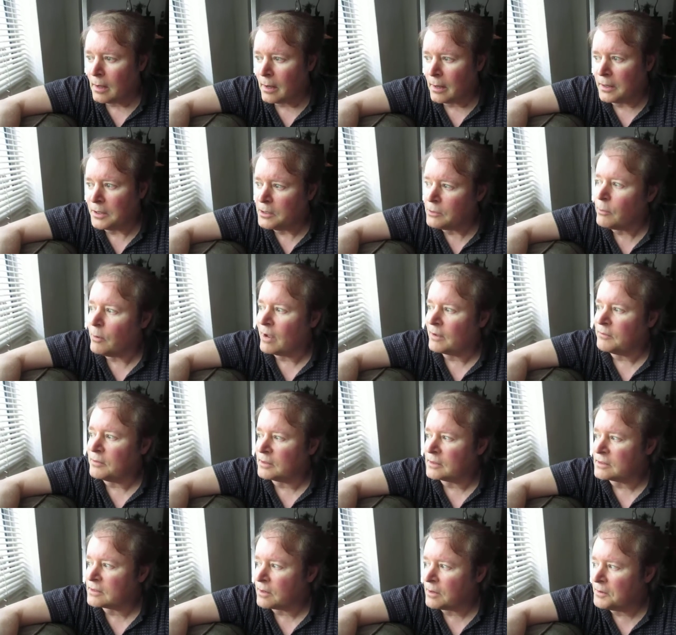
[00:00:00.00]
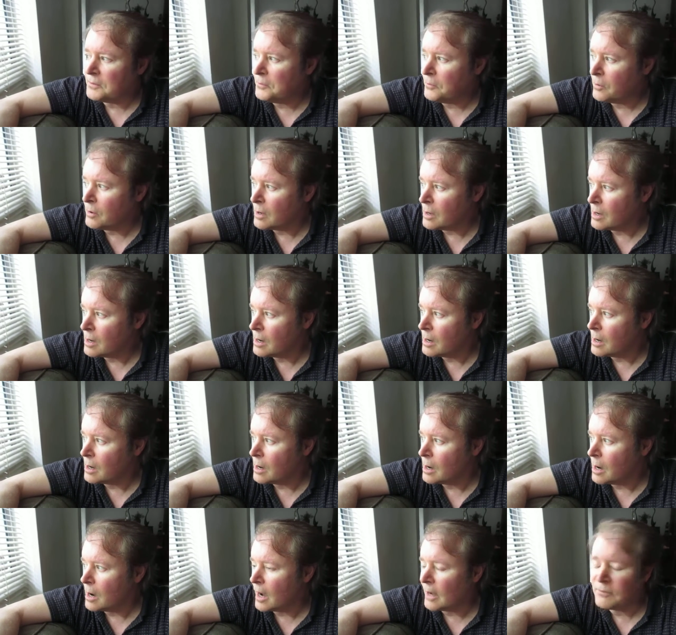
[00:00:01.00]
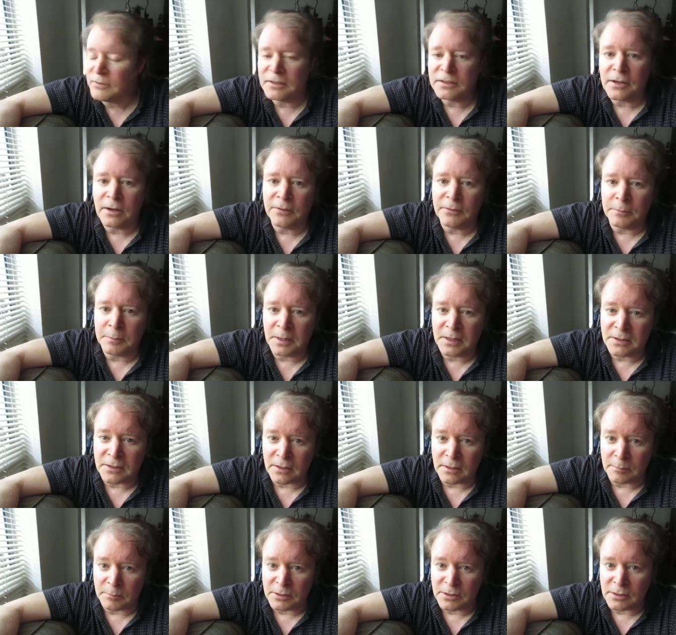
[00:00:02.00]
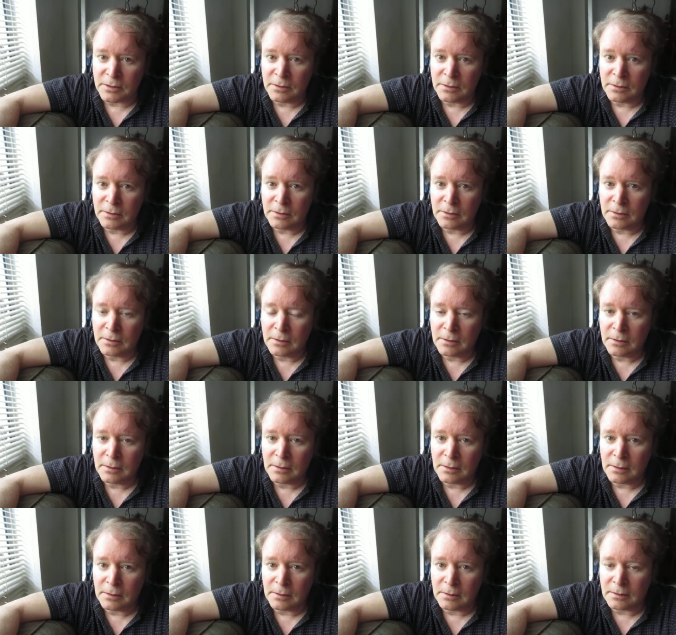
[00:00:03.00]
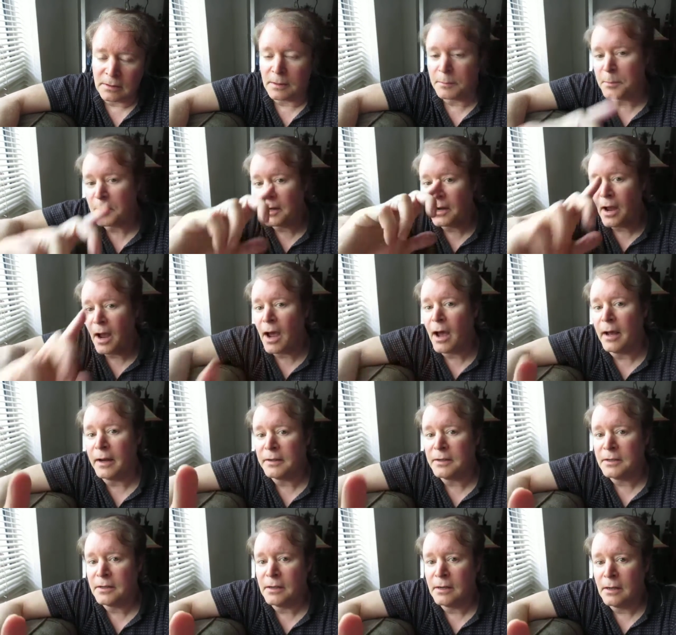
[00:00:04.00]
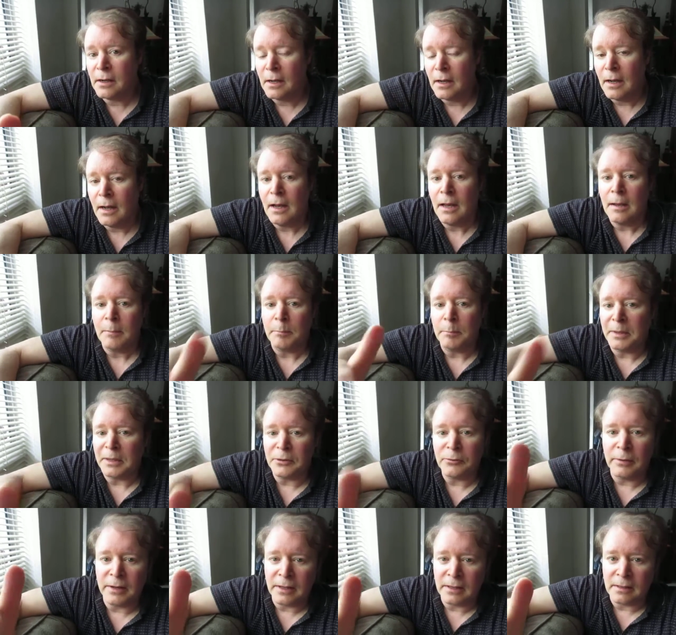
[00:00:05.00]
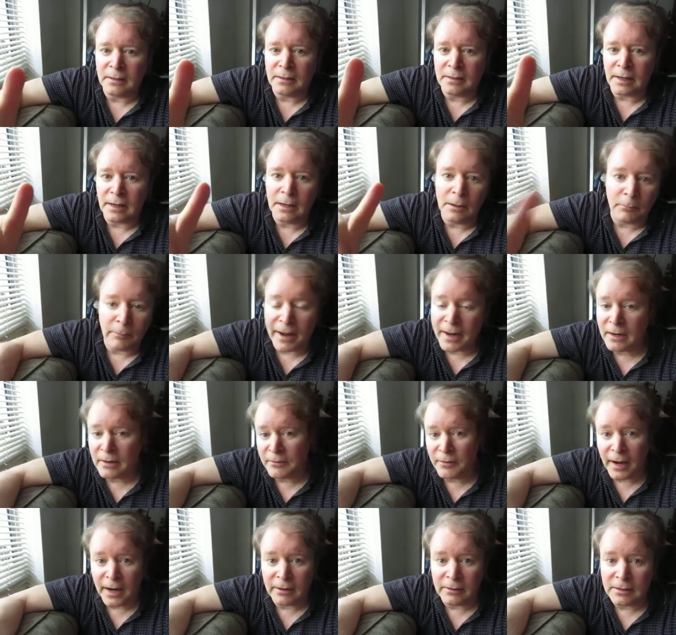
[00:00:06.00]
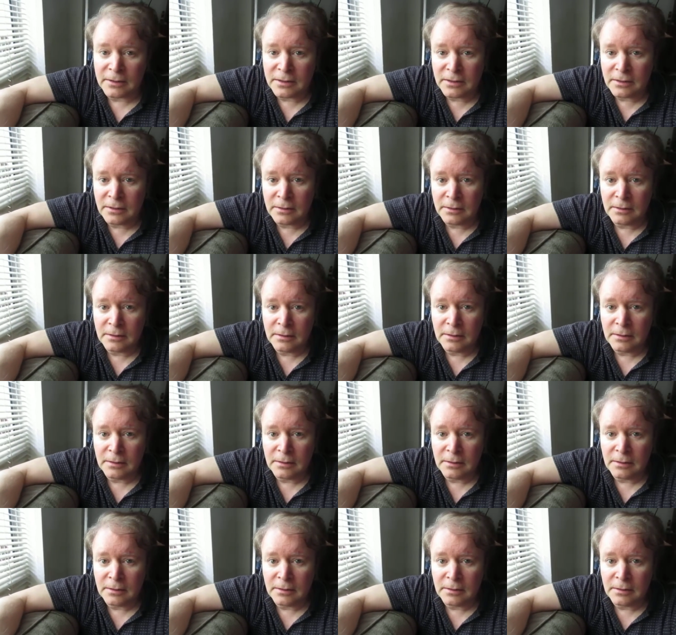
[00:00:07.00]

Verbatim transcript: You know who I feel sorry for? I feel sorry for Muslims. They're caught between the coronavirus,